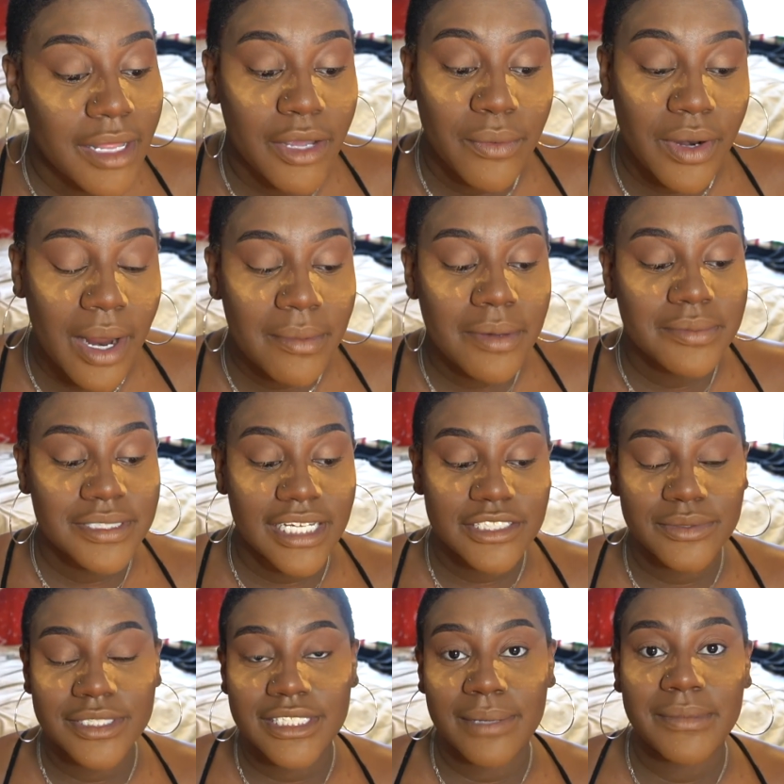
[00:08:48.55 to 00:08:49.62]
Like, when I'm
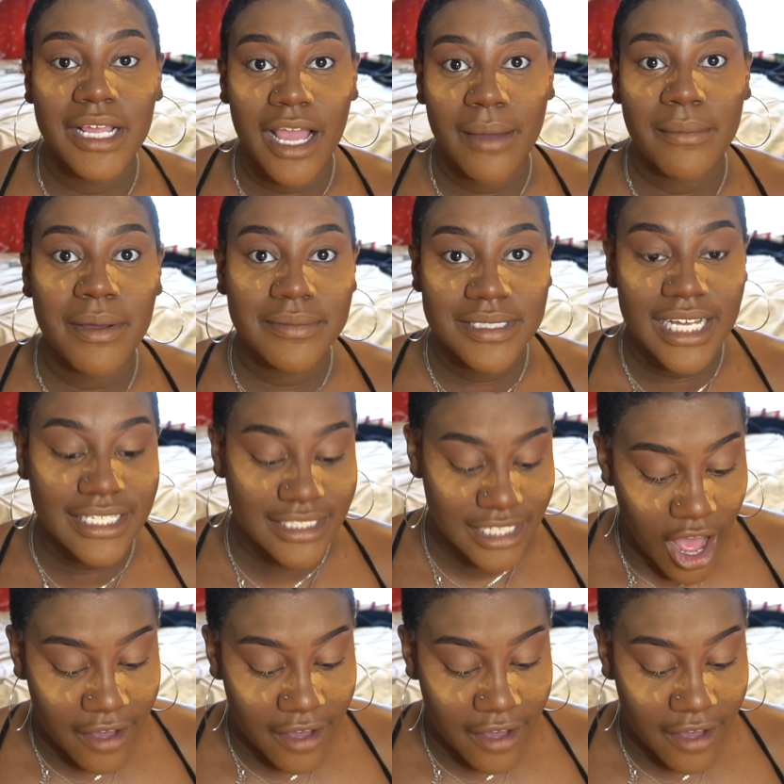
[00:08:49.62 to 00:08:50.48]
obsessed with something, I'm obsessed.